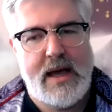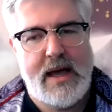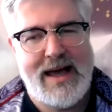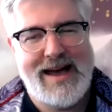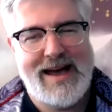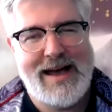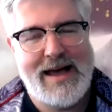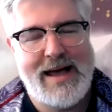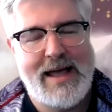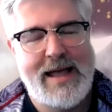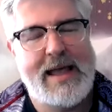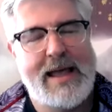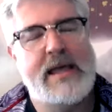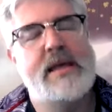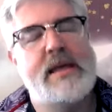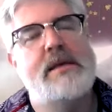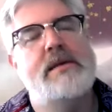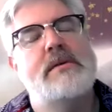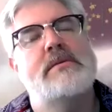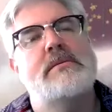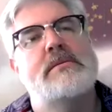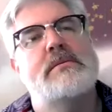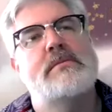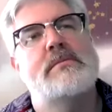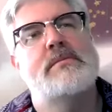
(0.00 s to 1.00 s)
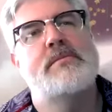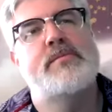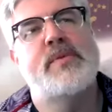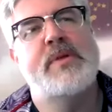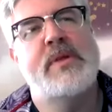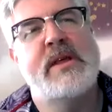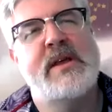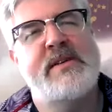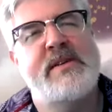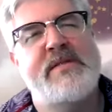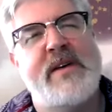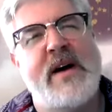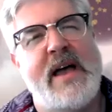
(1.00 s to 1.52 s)
I
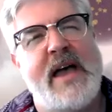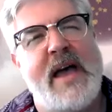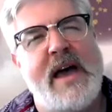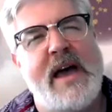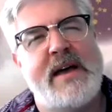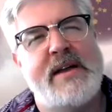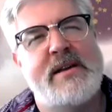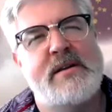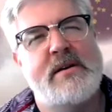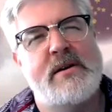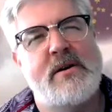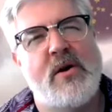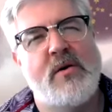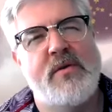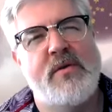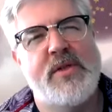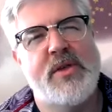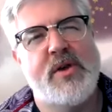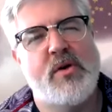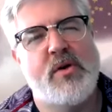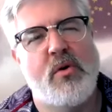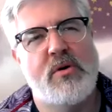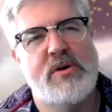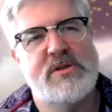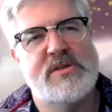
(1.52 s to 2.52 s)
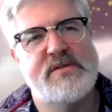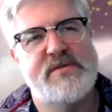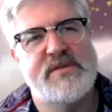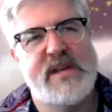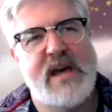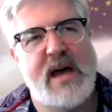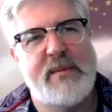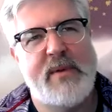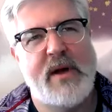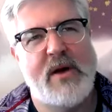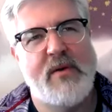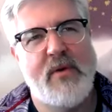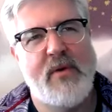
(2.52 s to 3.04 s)
believe I had over the course of the
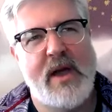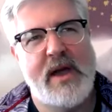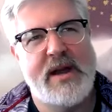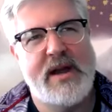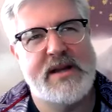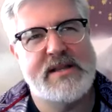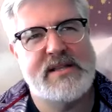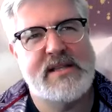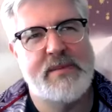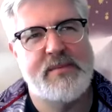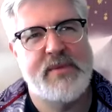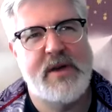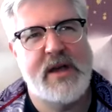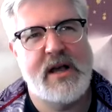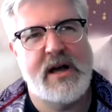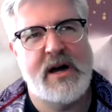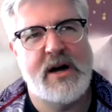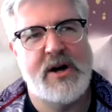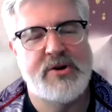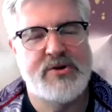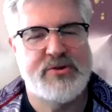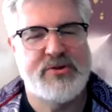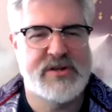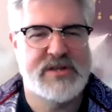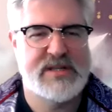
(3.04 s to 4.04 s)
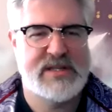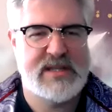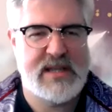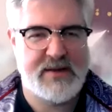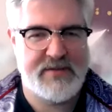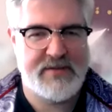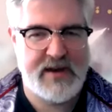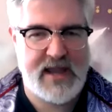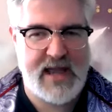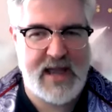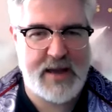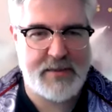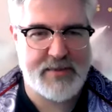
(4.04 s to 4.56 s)
time I ran it, something like
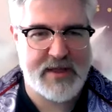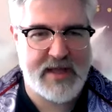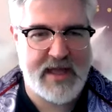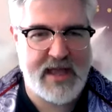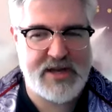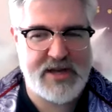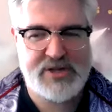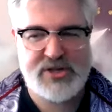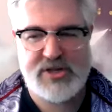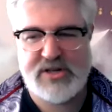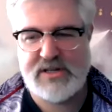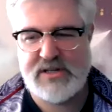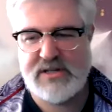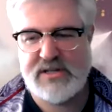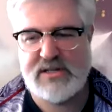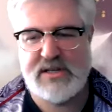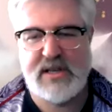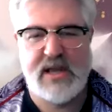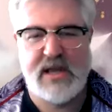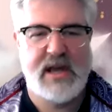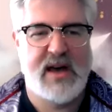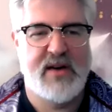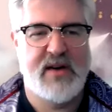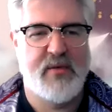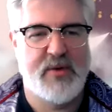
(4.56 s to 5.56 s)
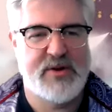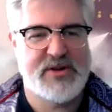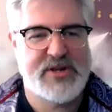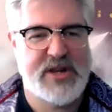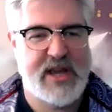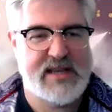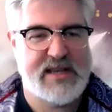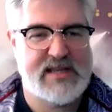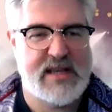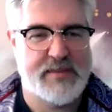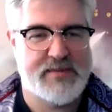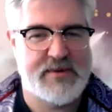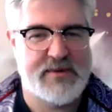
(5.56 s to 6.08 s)
170 applications, of which I
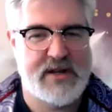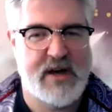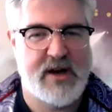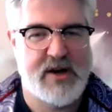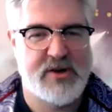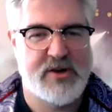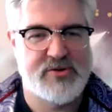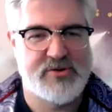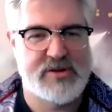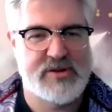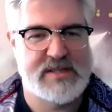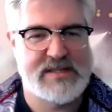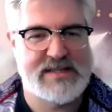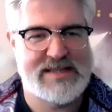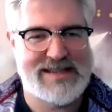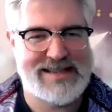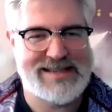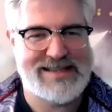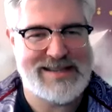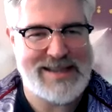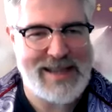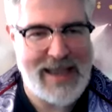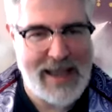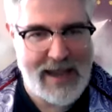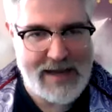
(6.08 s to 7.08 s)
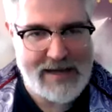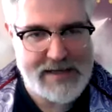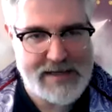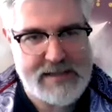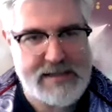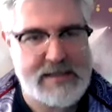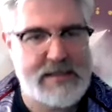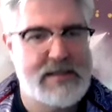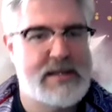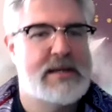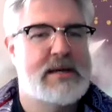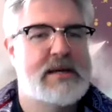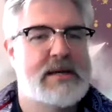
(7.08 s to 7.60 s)
accepted
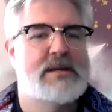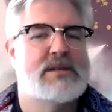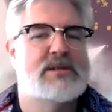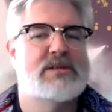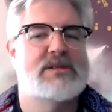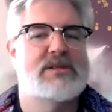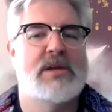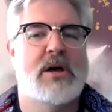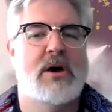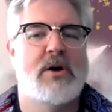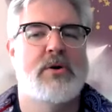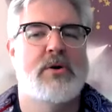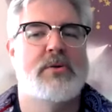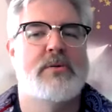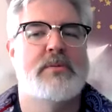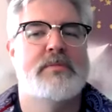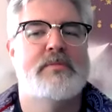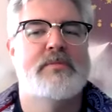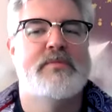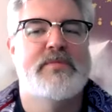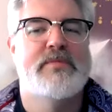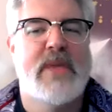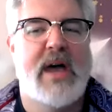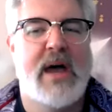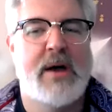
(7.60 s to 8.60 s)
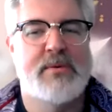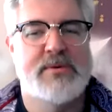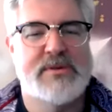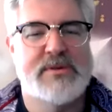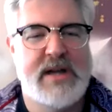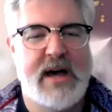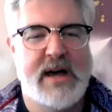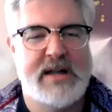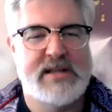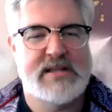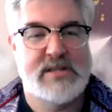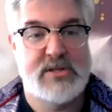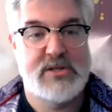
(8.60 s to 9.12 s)
168. So I was
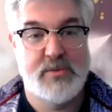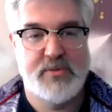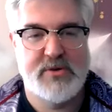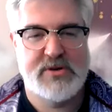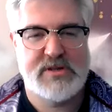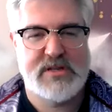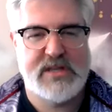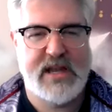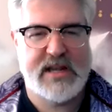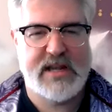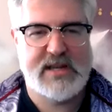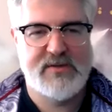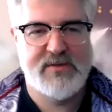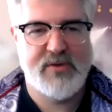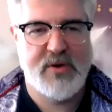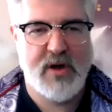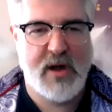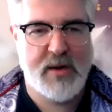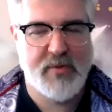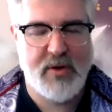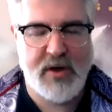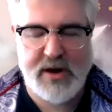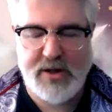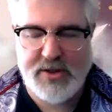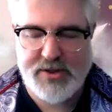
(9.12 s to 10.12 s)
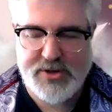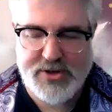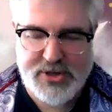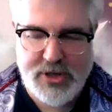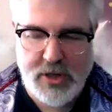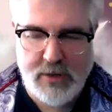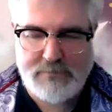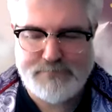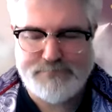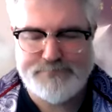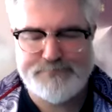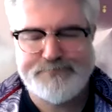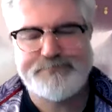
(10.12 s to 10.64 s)
not super selective who I brought on the
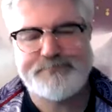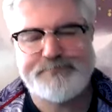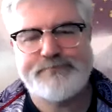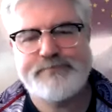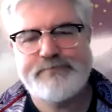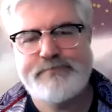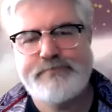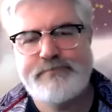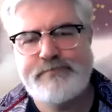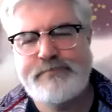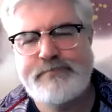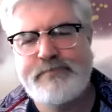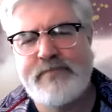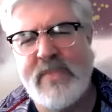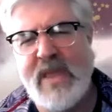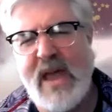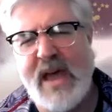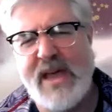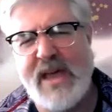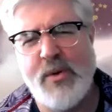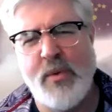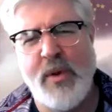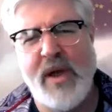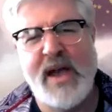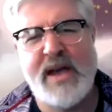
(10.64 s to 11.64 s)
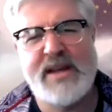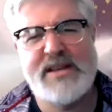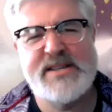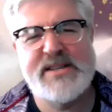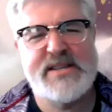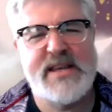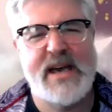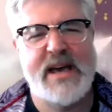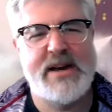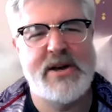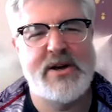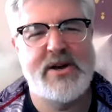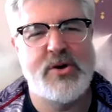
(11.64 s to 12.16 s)
show. And the way I
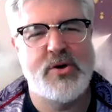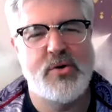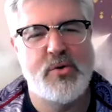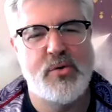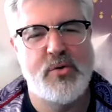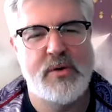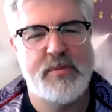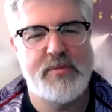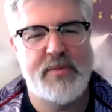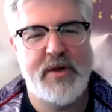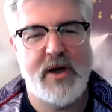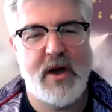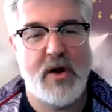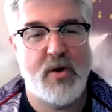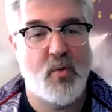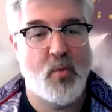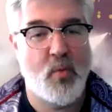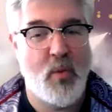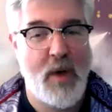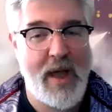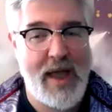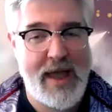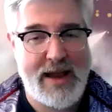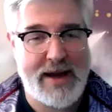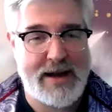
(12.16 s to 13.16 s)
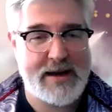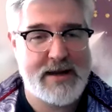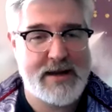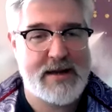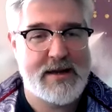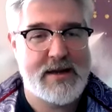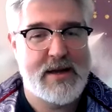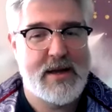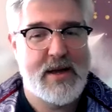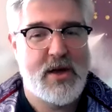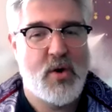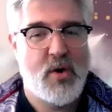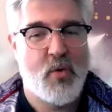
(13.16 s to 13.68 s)
decided who would be on when
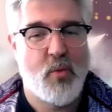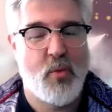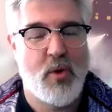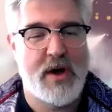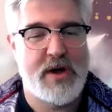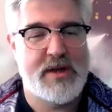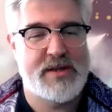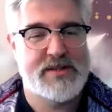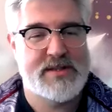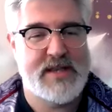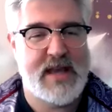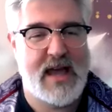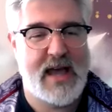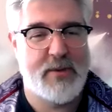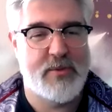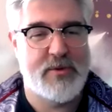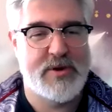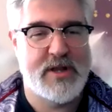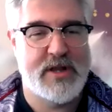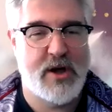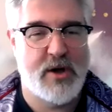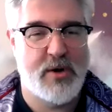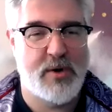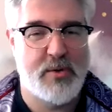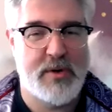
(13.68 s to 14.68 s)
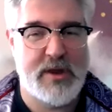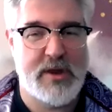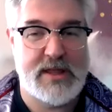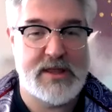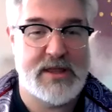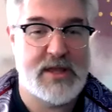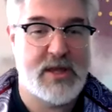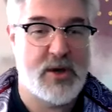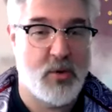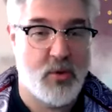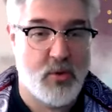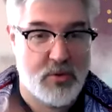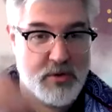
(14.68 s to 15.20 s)
was I would go in
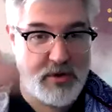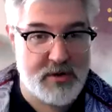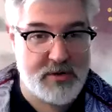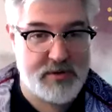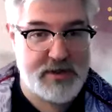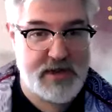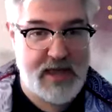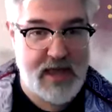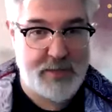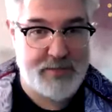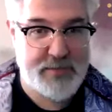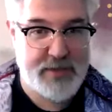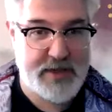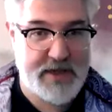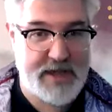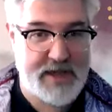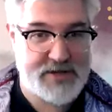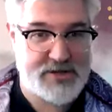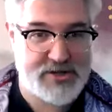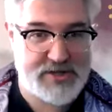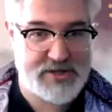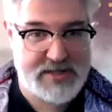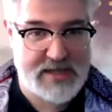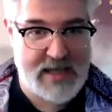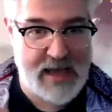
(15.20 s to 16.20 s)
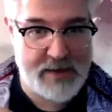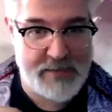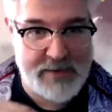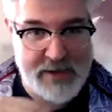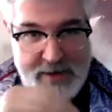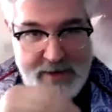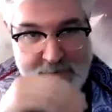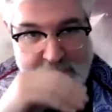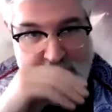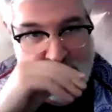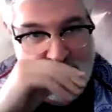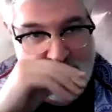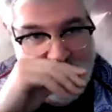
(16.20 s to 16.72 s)
the order the applications came
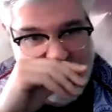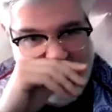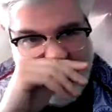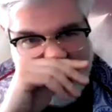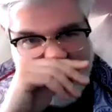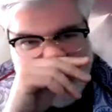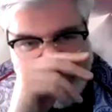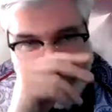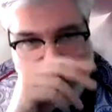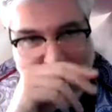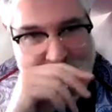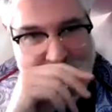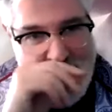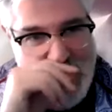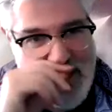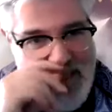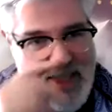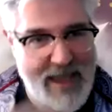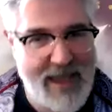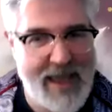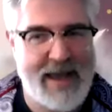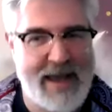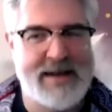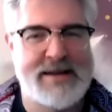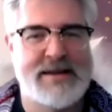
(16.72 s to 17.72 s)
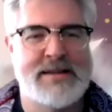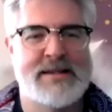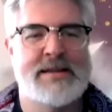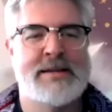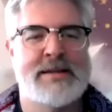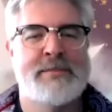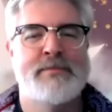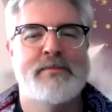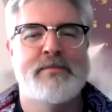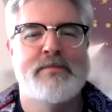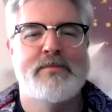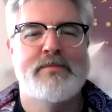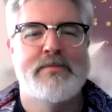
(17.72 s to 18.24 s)
in and
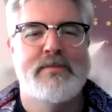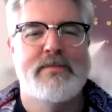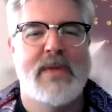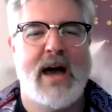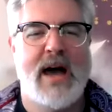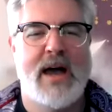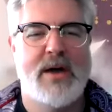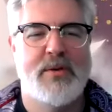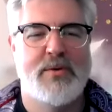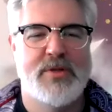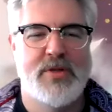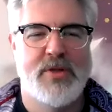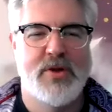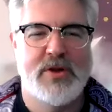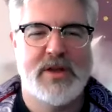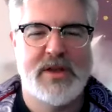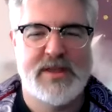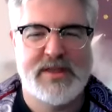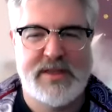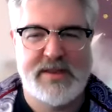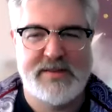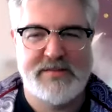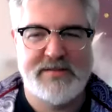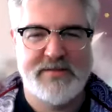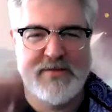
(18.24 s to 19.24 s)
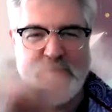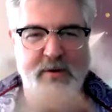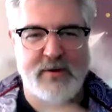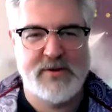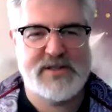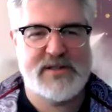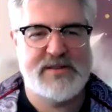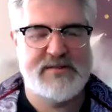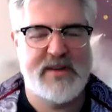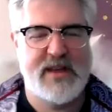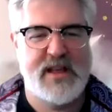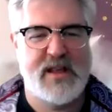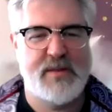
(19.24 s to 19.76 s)
I would look at the
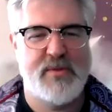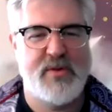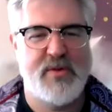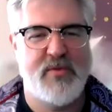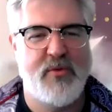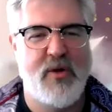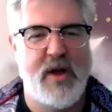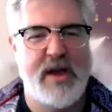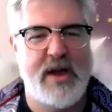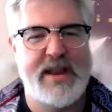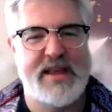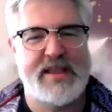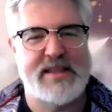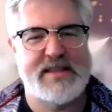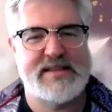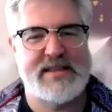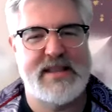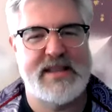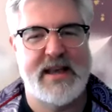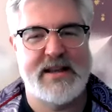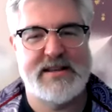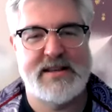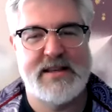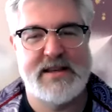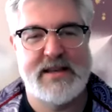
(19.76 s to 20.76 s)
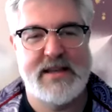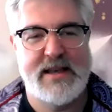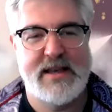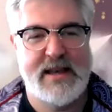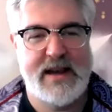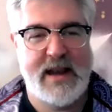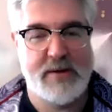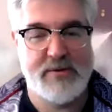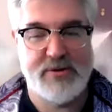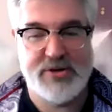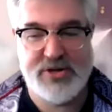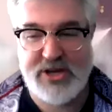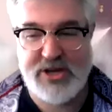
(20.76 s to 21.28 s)
first available Friday they selected and
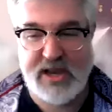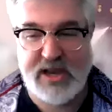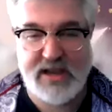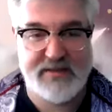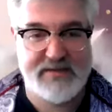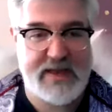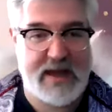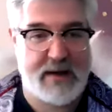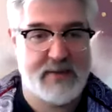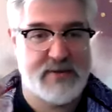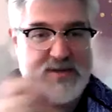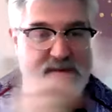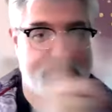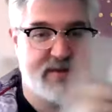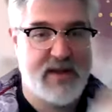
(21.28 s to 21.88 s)
I would check if that was